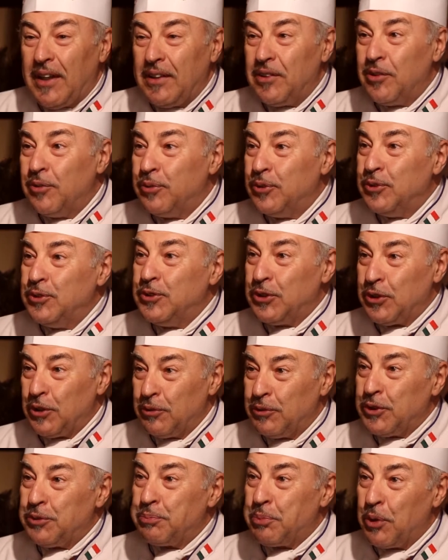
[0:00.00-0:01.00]
at the food
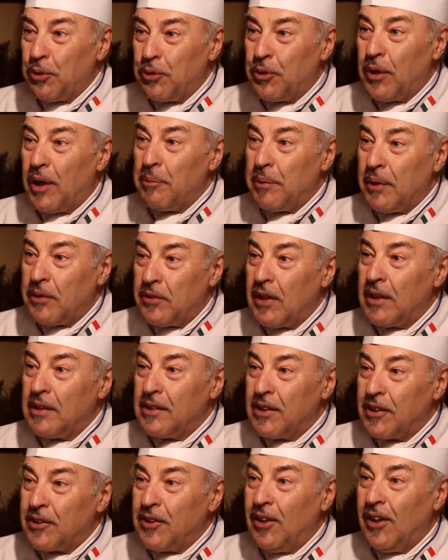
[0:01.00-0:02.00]
service program at St.
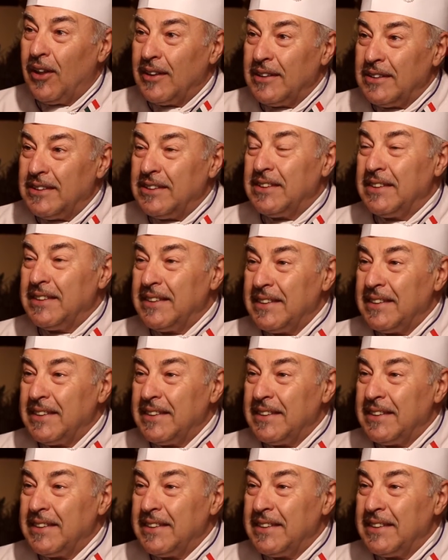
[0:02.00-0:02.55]
Clair College.